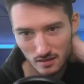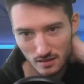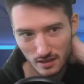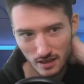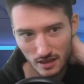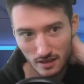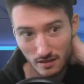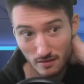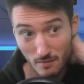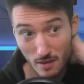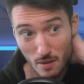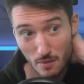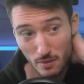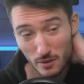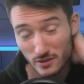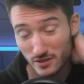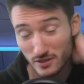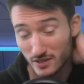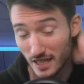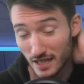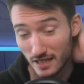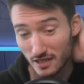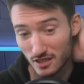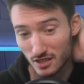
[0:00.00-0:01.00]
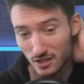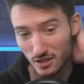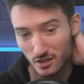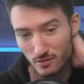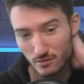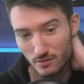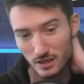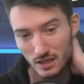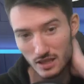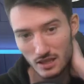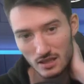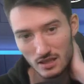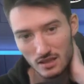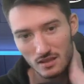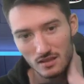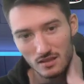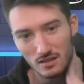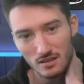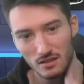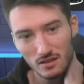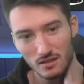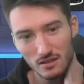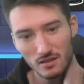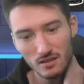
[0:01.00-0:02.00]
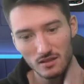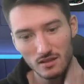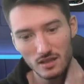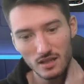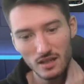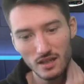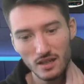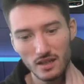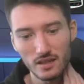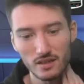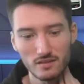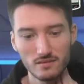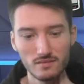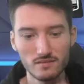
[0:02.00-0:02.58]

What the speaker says: My opponent's deck is sweet, not gonna lie.